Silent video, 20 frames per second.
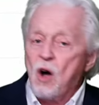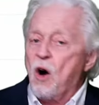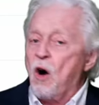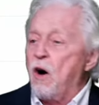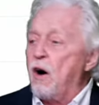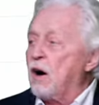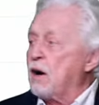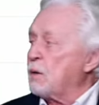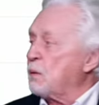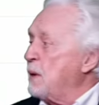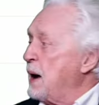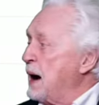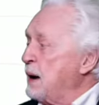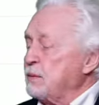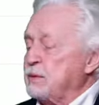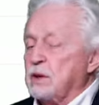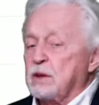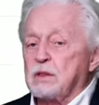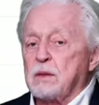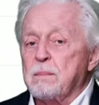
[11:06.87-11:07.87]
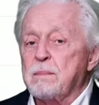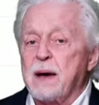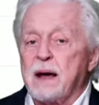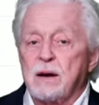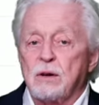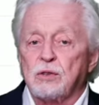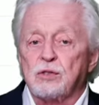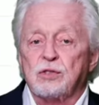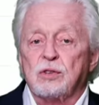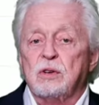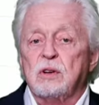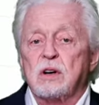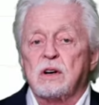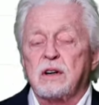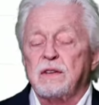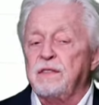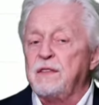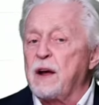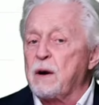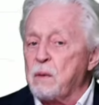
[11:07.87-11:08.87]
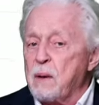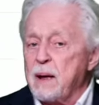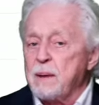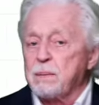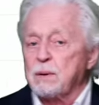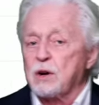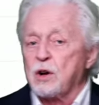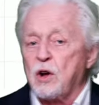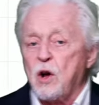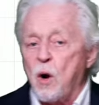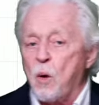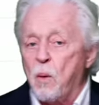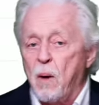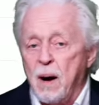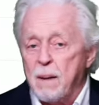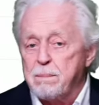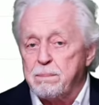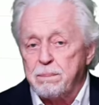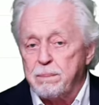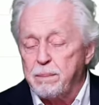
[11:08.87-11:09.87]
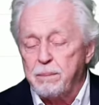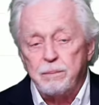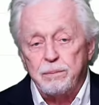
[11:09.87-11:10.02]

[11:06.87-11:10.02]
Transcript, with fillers: All around it, the metals look, and they're able to go up.